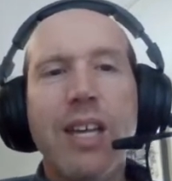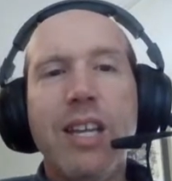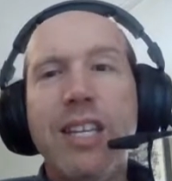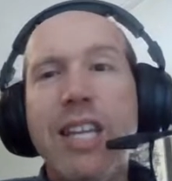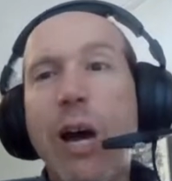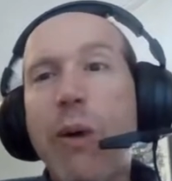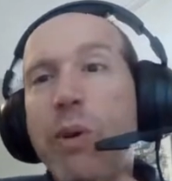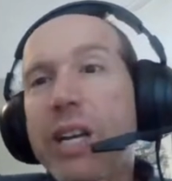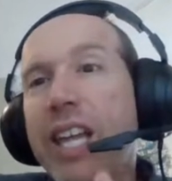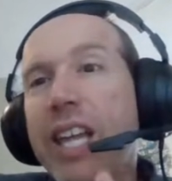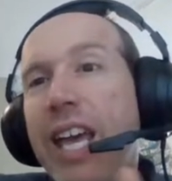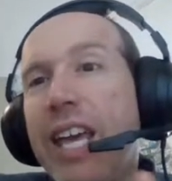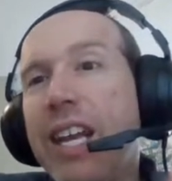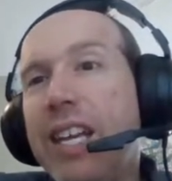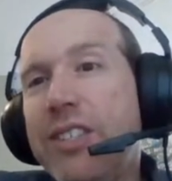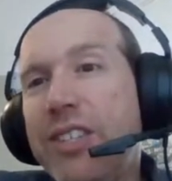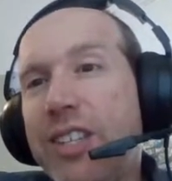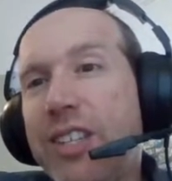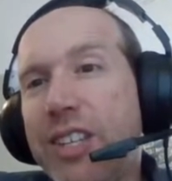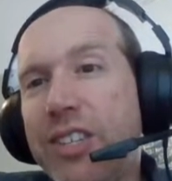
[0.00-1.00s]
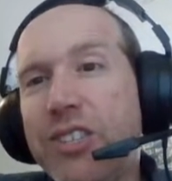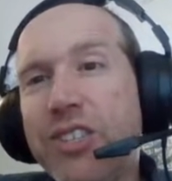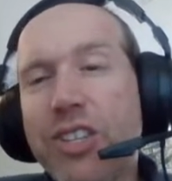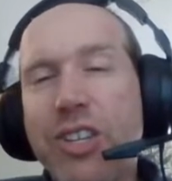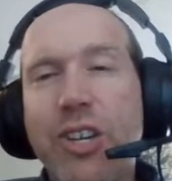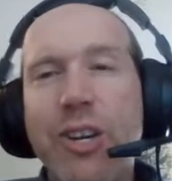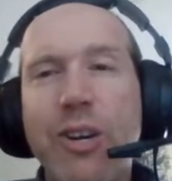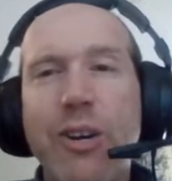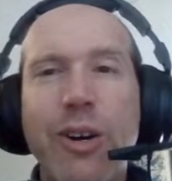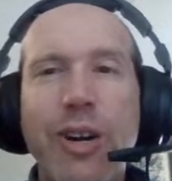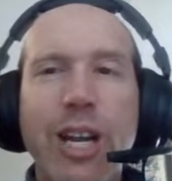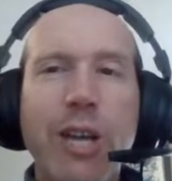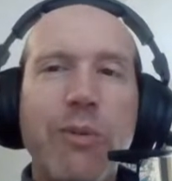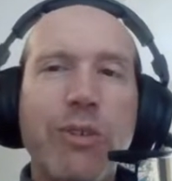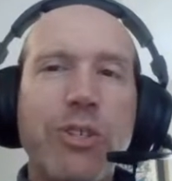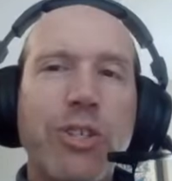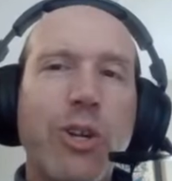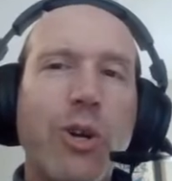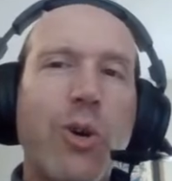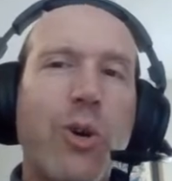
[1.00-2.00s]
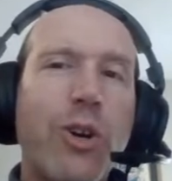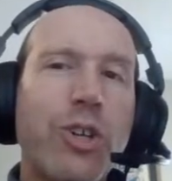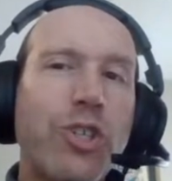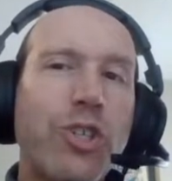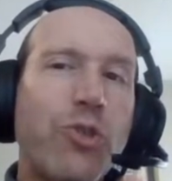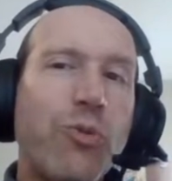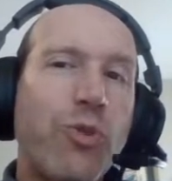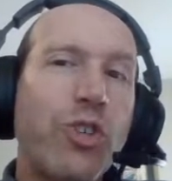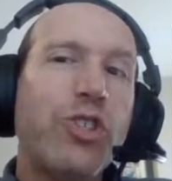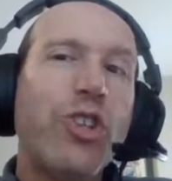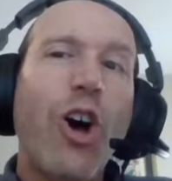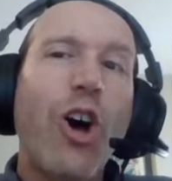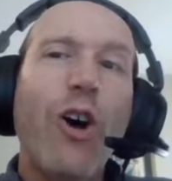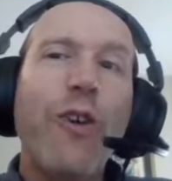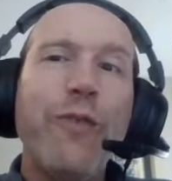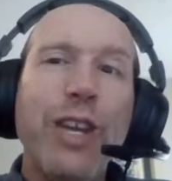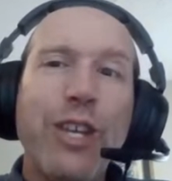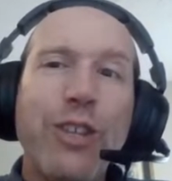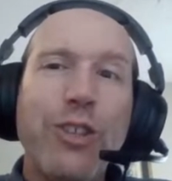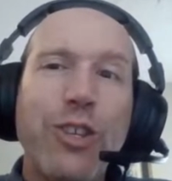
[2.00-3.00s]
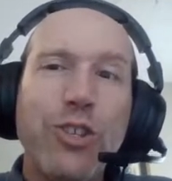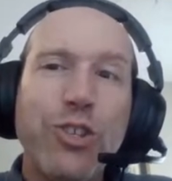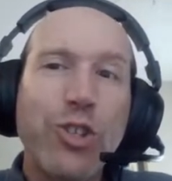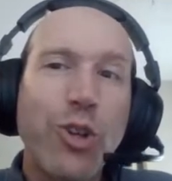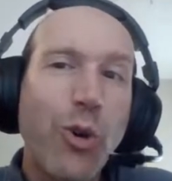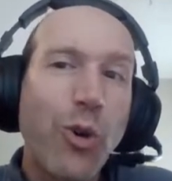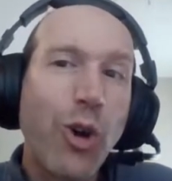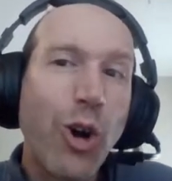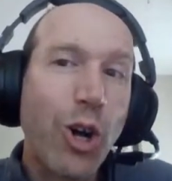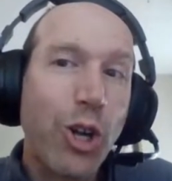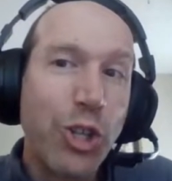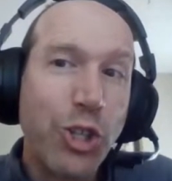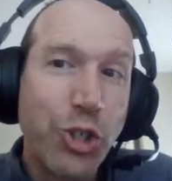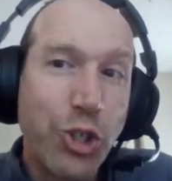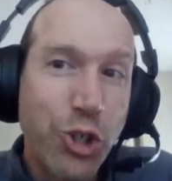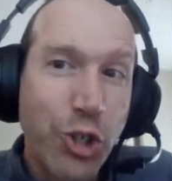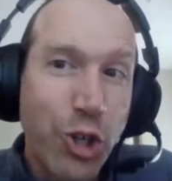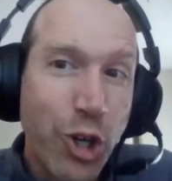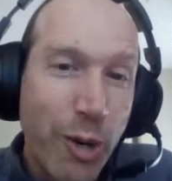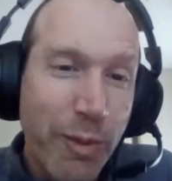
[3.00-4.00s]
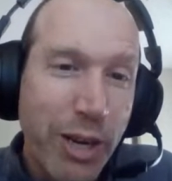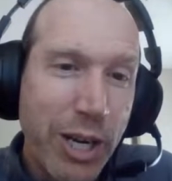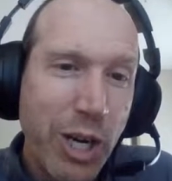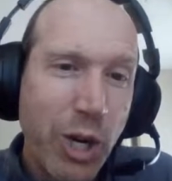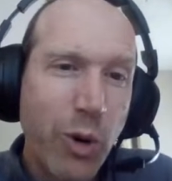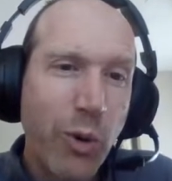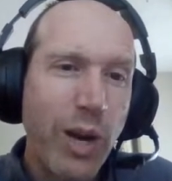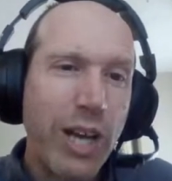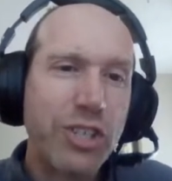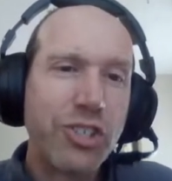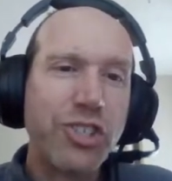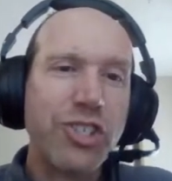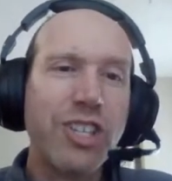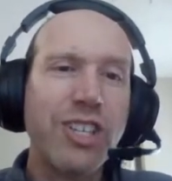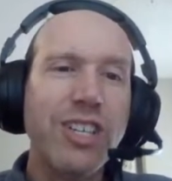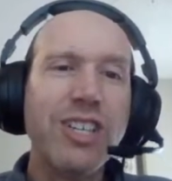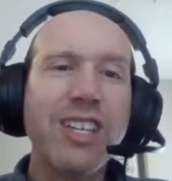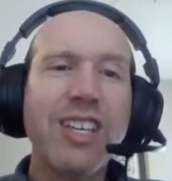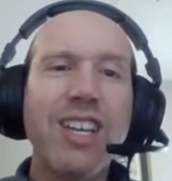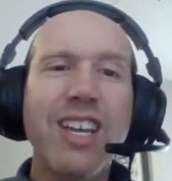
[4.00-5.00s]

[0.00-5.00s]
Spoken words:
Now, related to this security was, of course, resolving the so called German question.